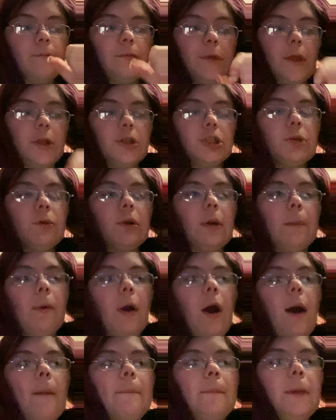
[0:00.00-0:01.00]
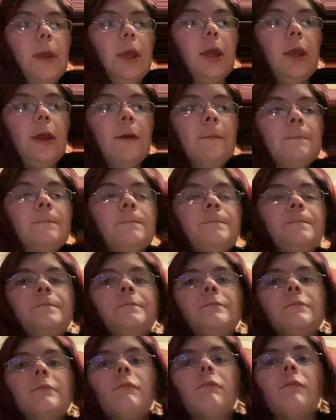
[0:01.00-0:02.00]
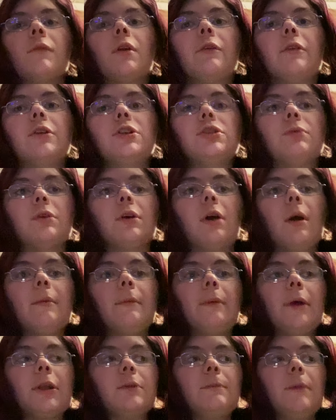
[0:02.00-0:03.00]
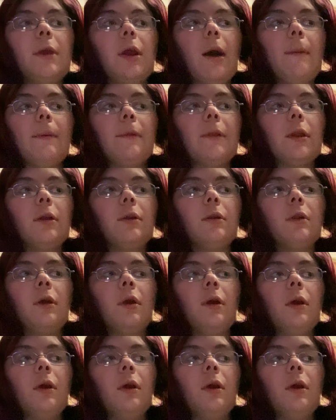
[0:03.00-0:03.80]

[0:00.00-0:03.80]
Then she would have brought me, and then she would have come and picked me up, and then...